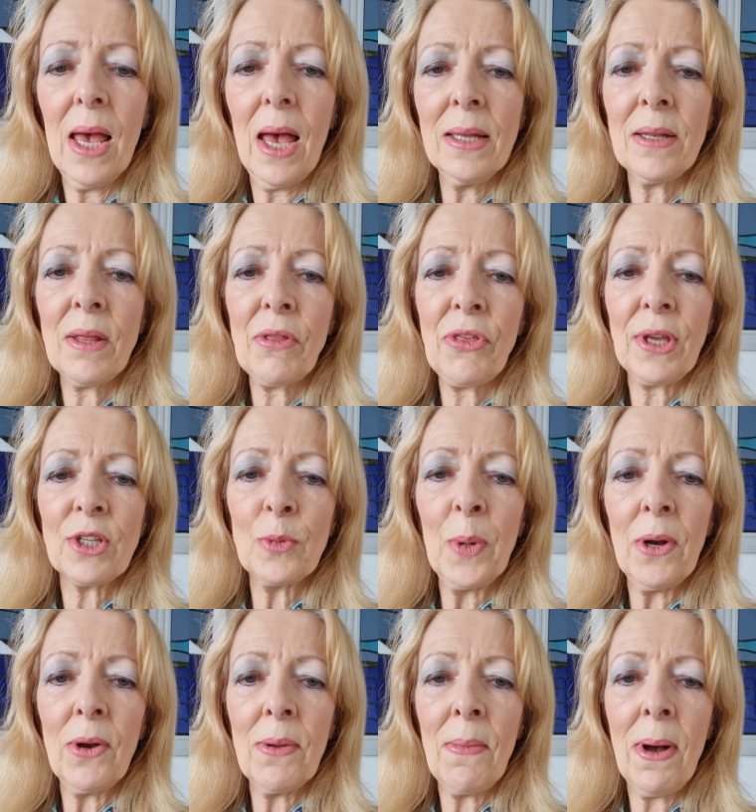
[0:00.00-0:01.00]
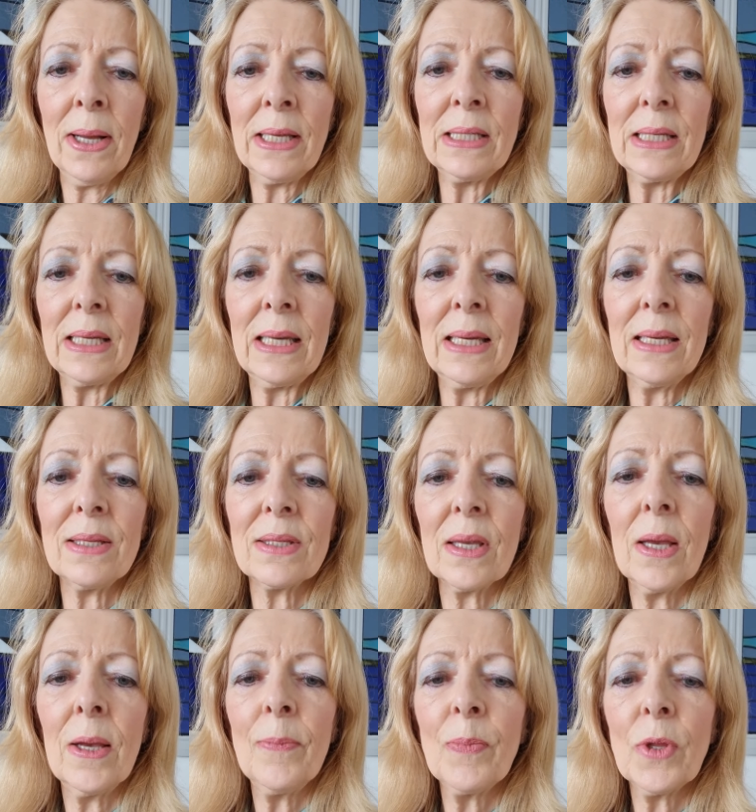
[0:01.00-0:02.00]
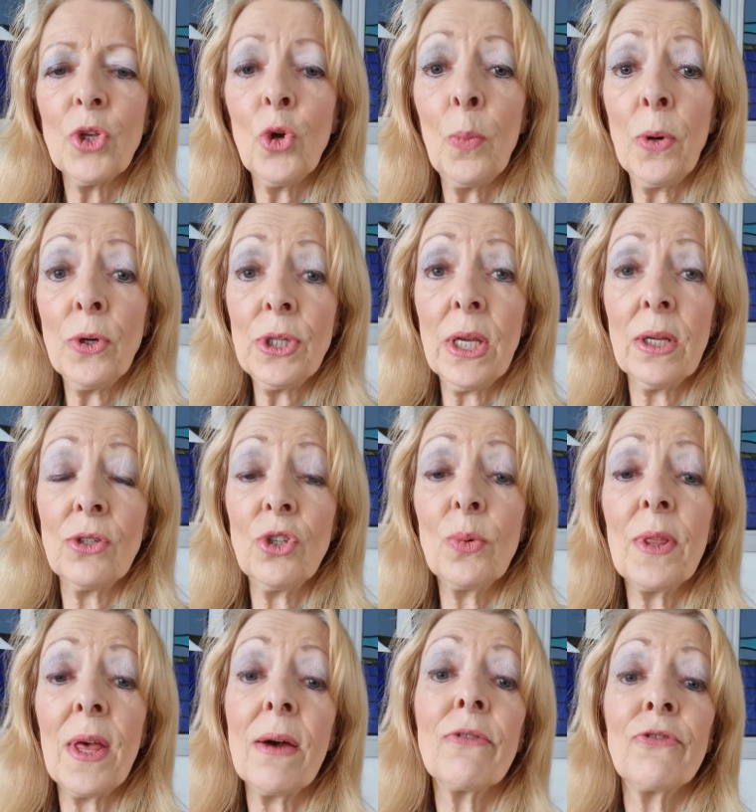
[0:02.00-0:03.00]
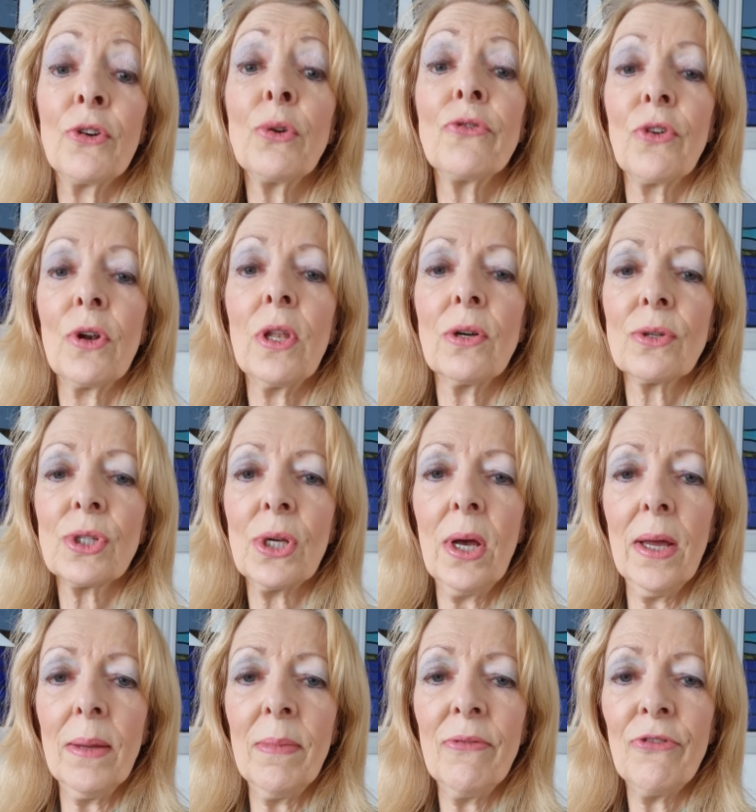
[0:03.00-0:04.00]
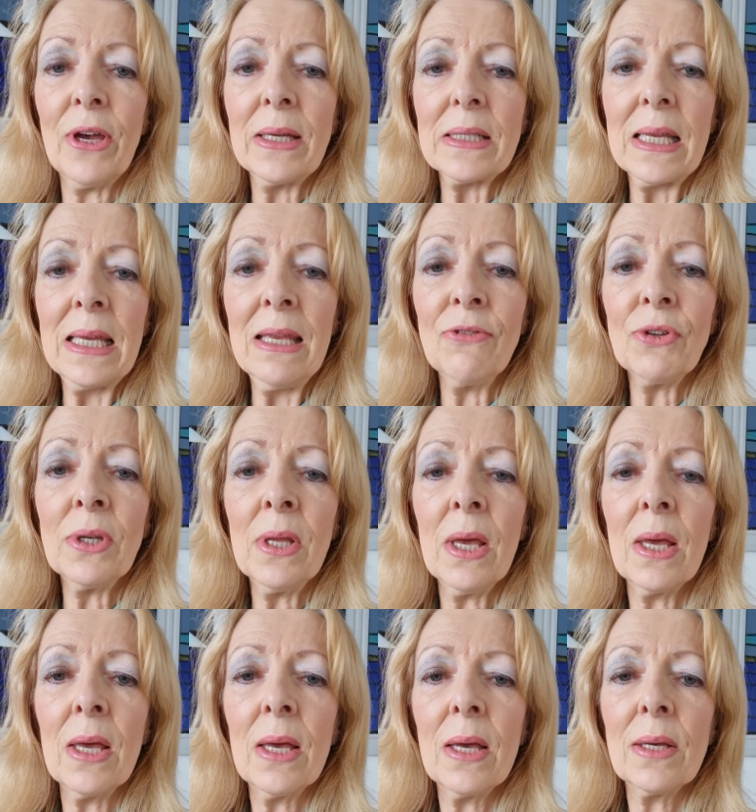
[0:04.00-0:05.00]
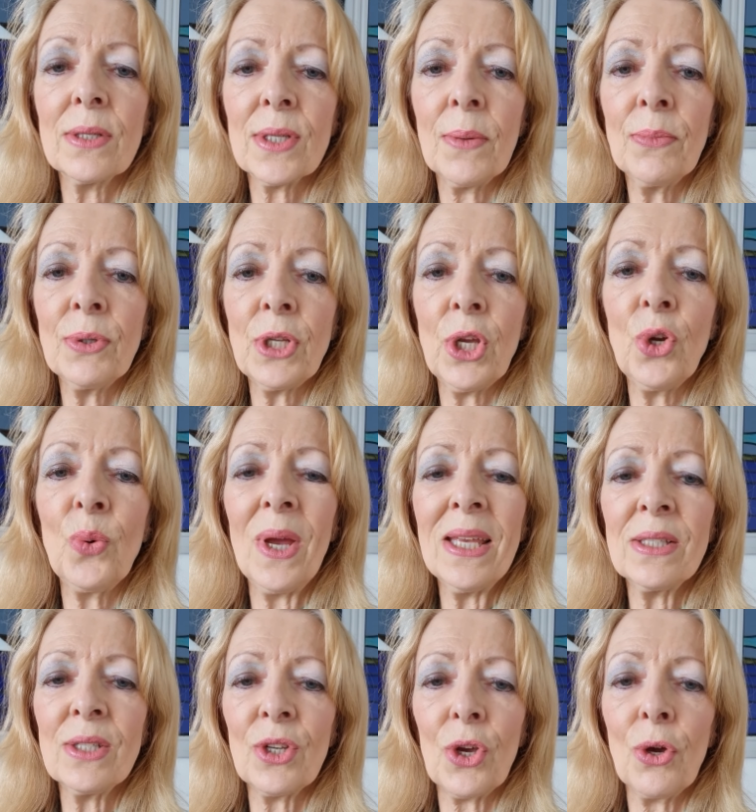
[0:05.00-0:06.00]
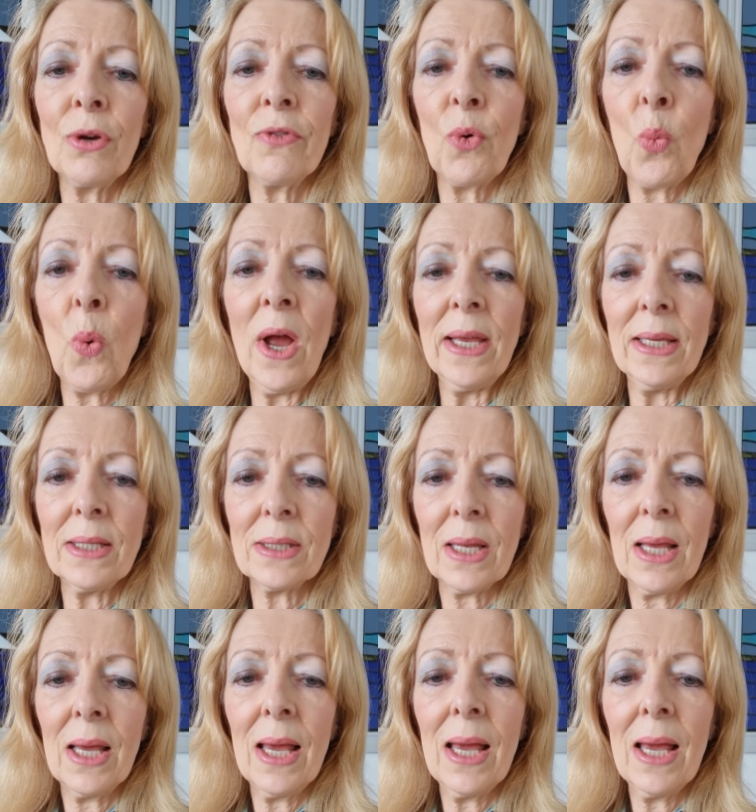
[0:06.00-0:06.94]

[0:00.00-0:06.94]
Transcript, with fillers: Another thing to bear in mind is your body can do without food for a long time. In fact, even somebody who isn't overweight